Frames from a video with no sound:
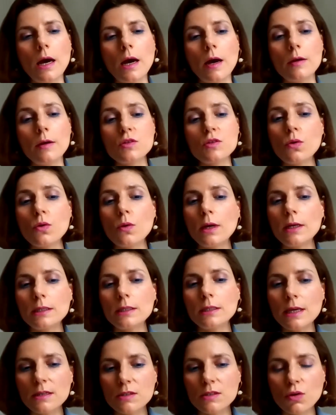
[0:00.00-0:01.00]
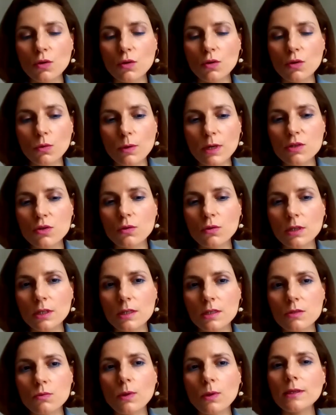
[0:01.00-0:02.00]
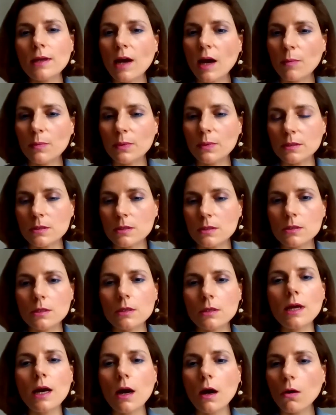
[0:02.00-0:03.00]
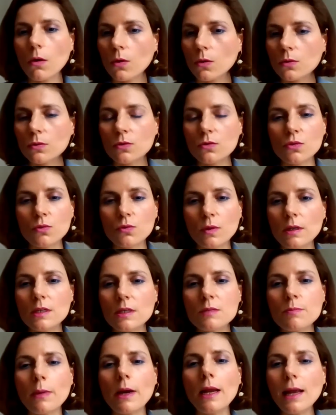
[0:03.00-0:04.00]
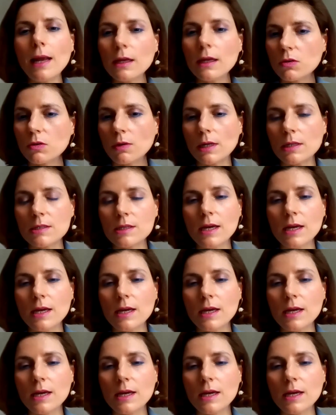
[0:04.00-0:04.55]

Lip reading: So I guess your question is, what happens now to these bilaterals?